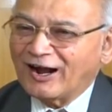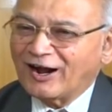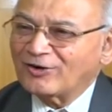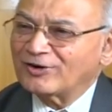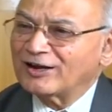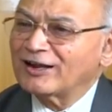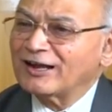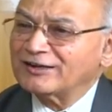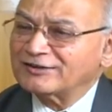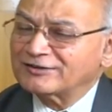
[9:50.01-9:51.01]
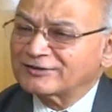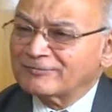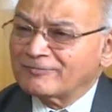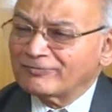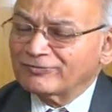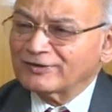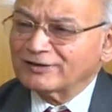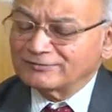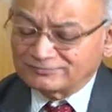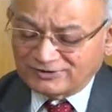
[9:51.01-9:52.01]
I realized
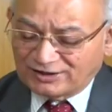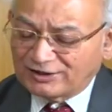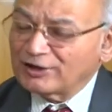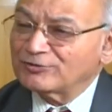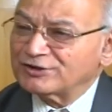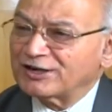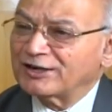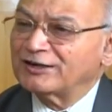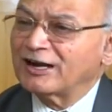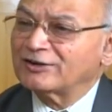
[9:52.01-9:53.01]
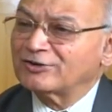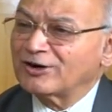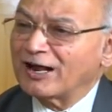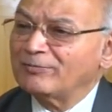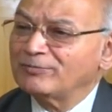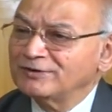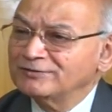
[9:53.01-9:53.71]
India was in a debt trap.